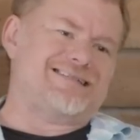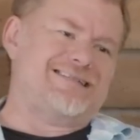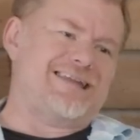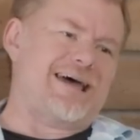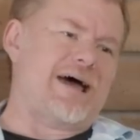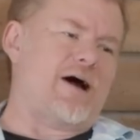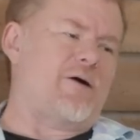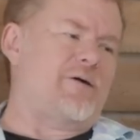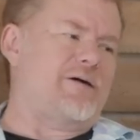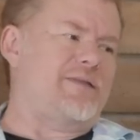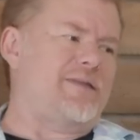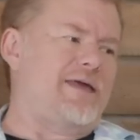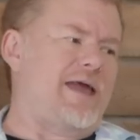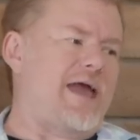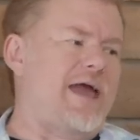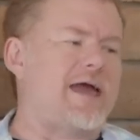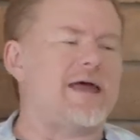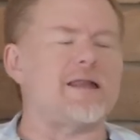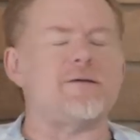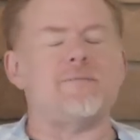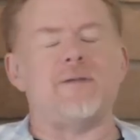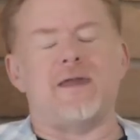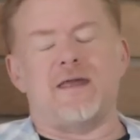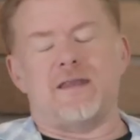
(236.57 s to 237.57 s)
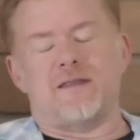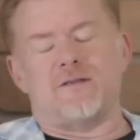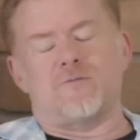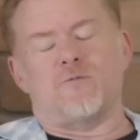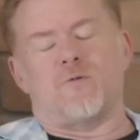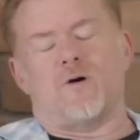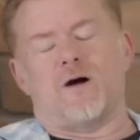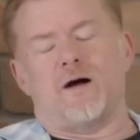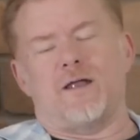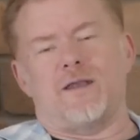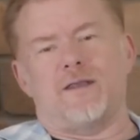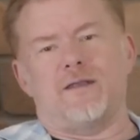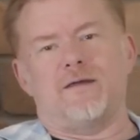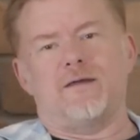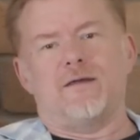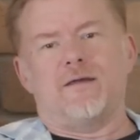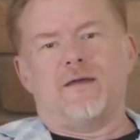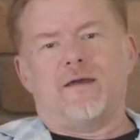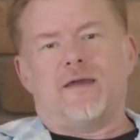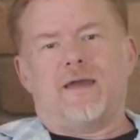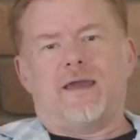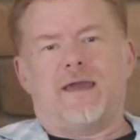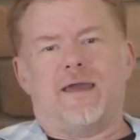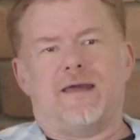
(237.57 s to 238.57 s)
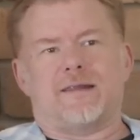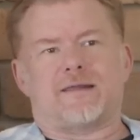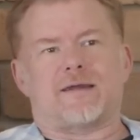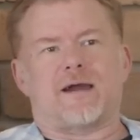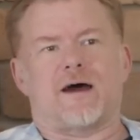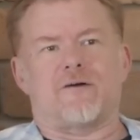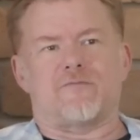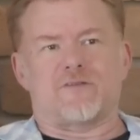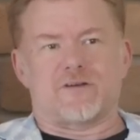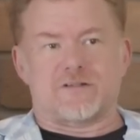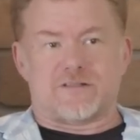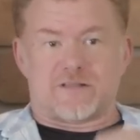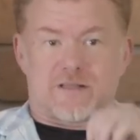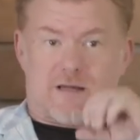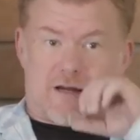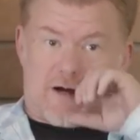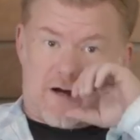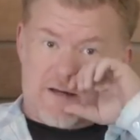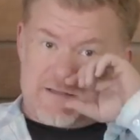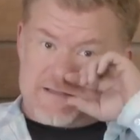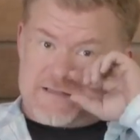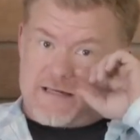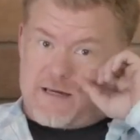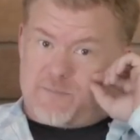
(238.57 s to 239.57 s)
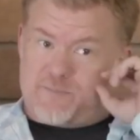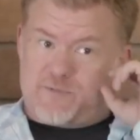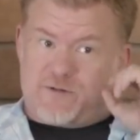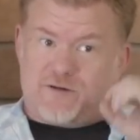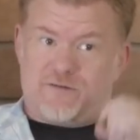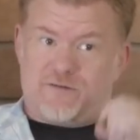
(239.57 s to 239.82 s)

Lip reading: Now, in the animated one, it covers the concept